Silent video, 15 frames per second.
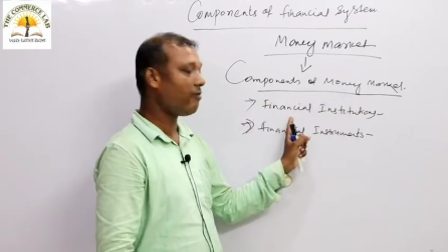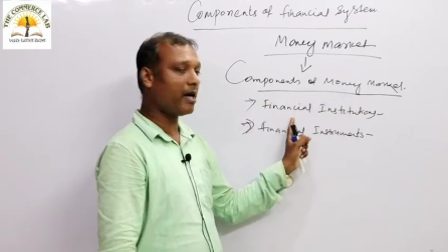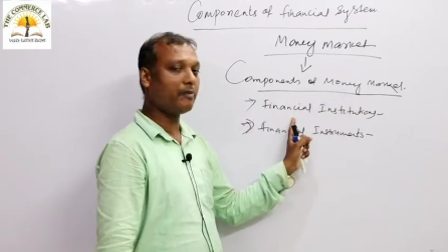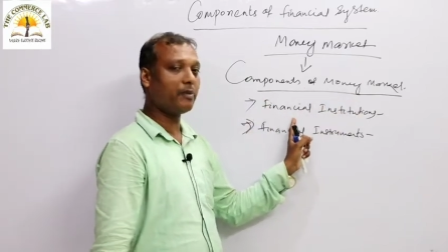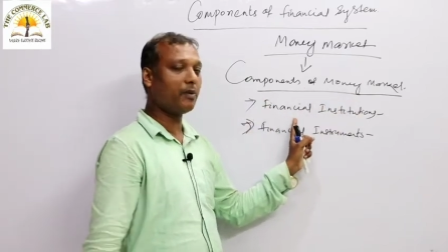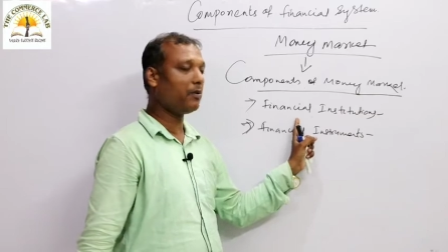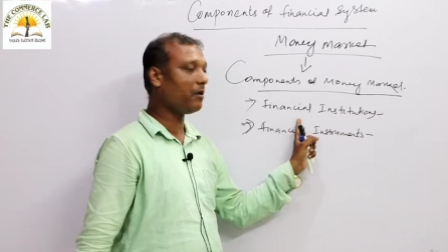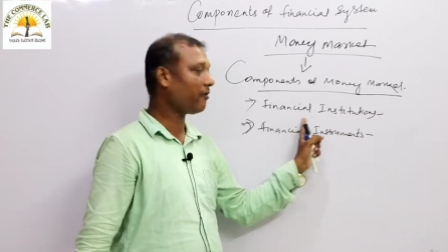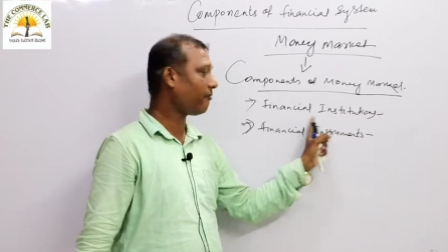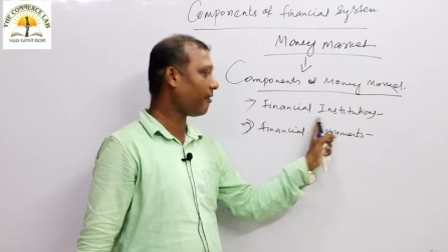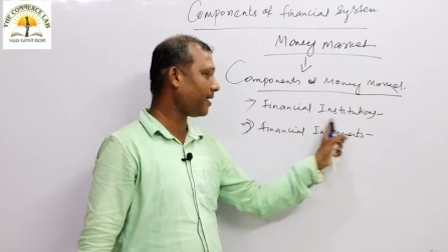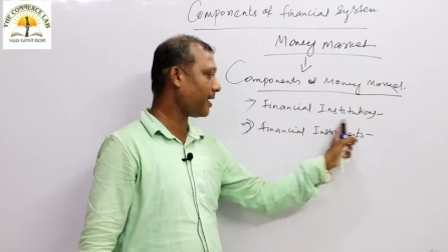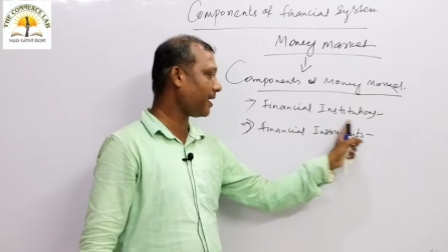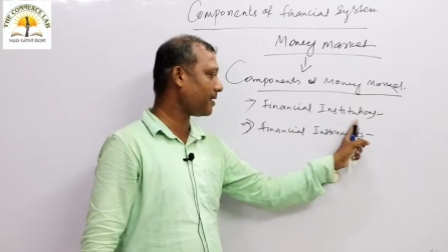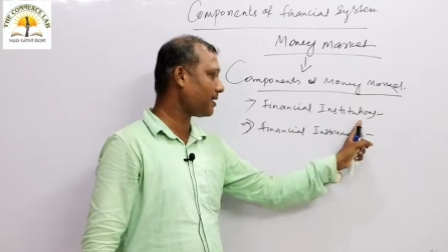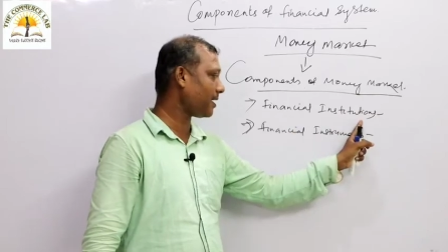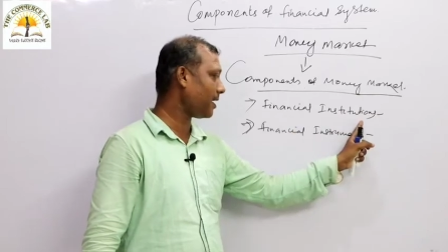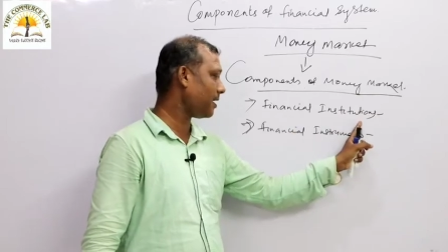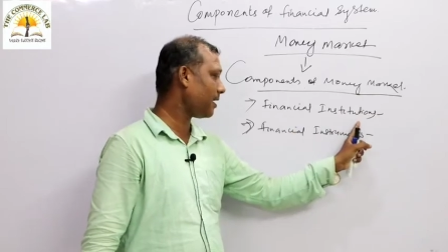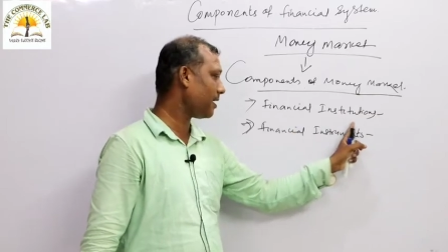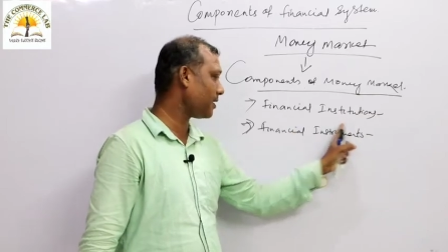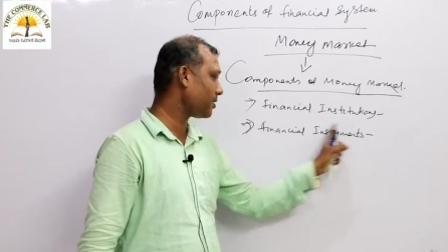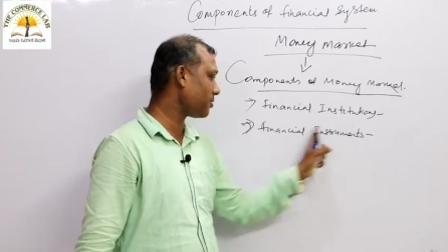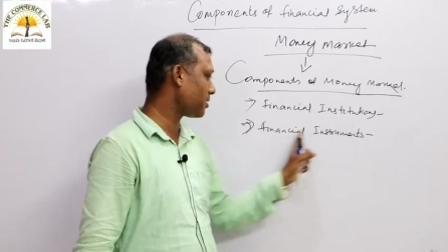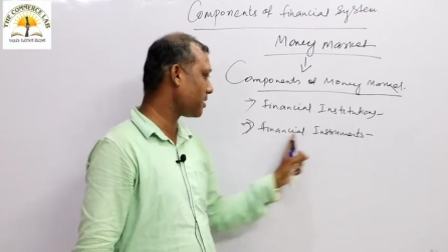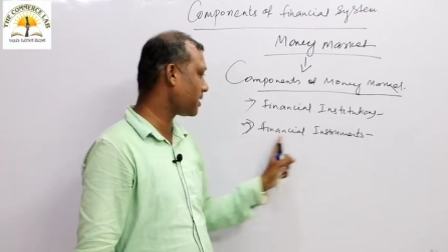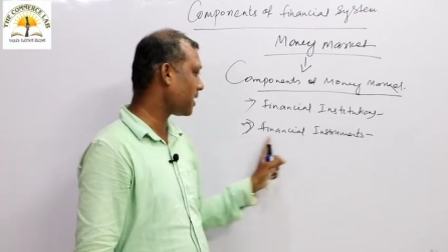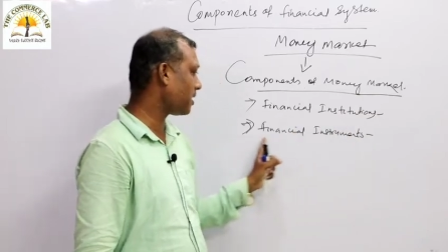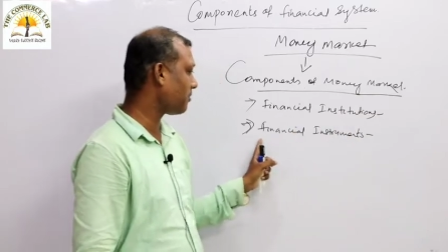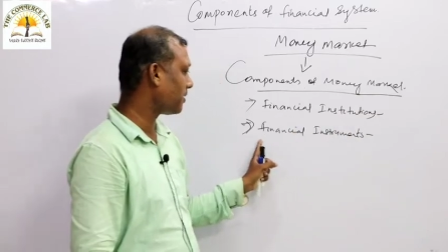One will be your financial
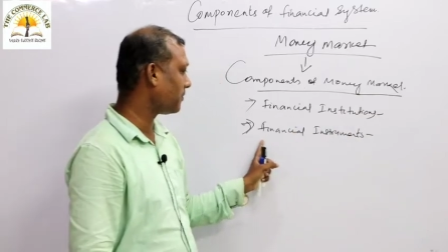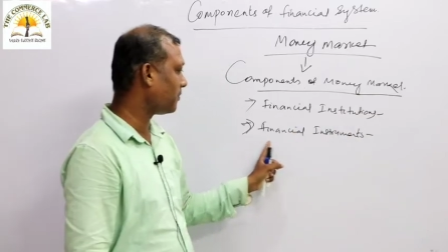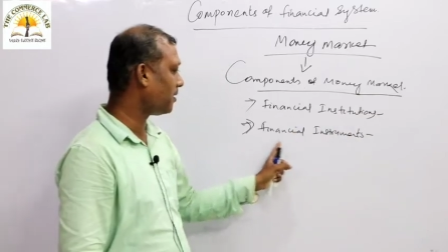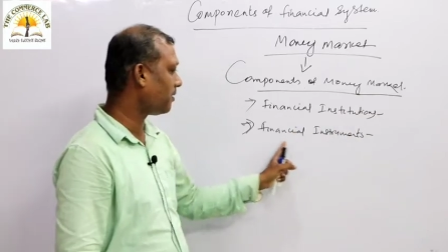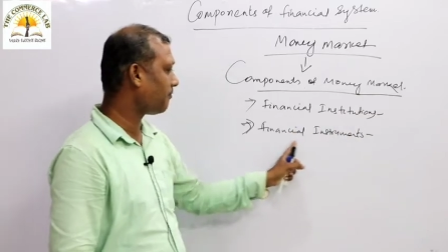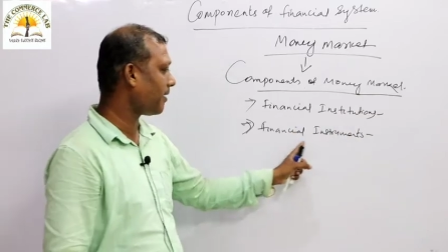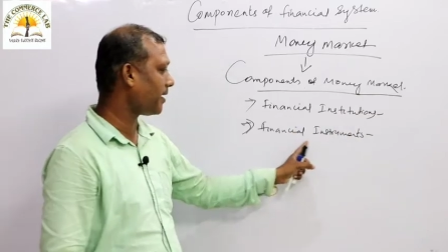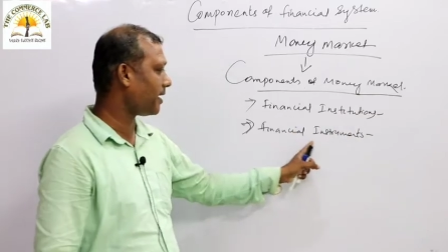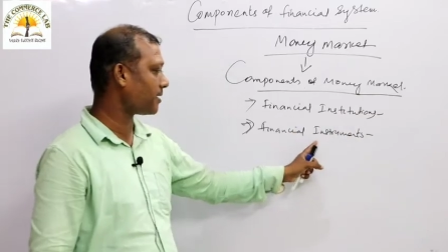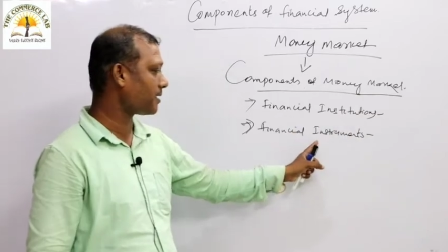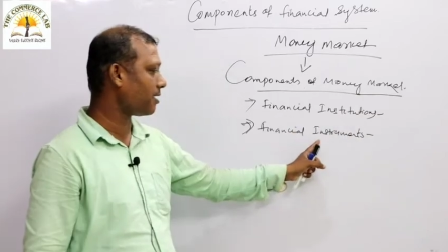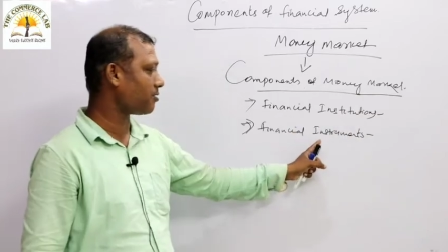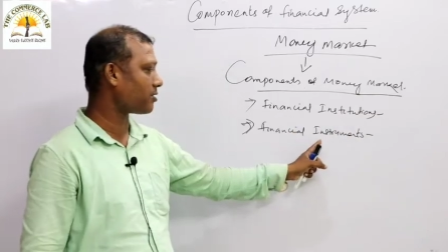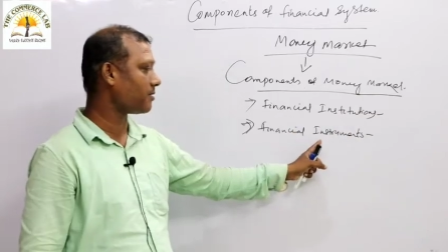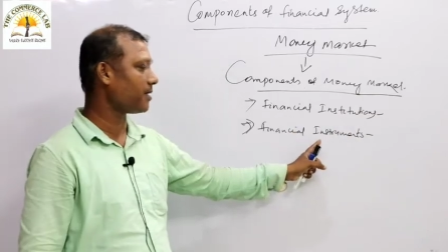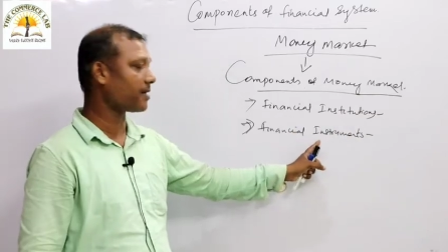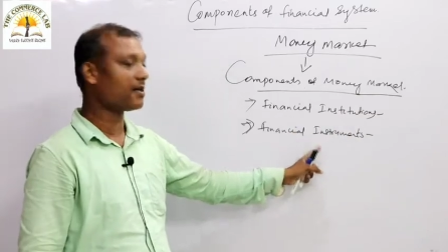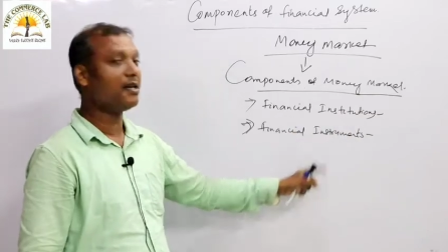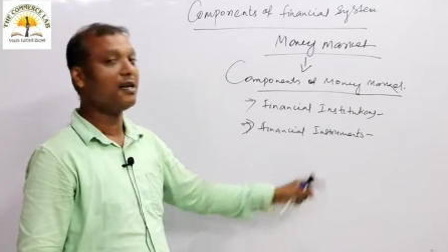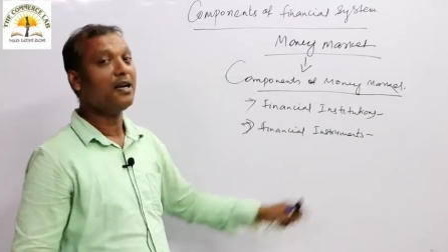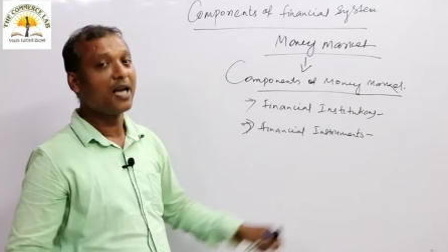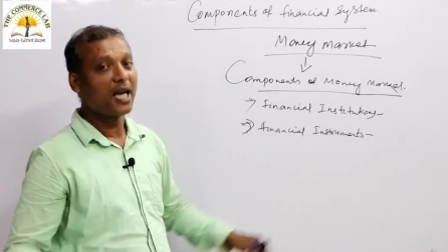institutions and one will be your financial instrument.